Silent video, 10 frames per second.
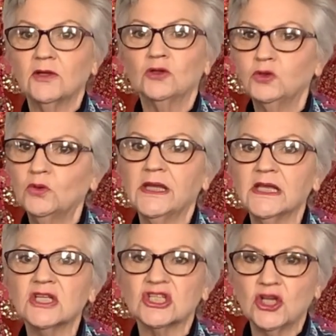looking
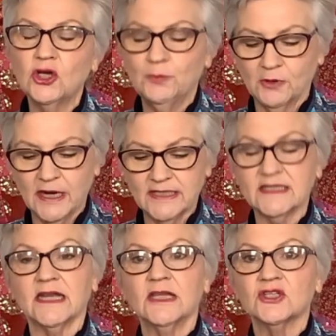so pressed
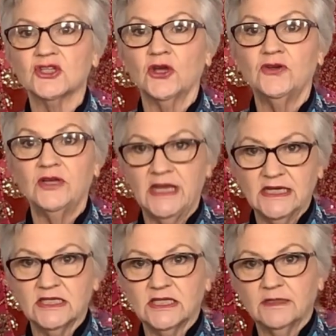and so
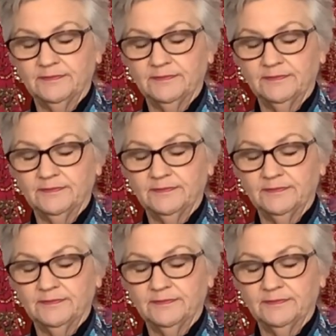neat.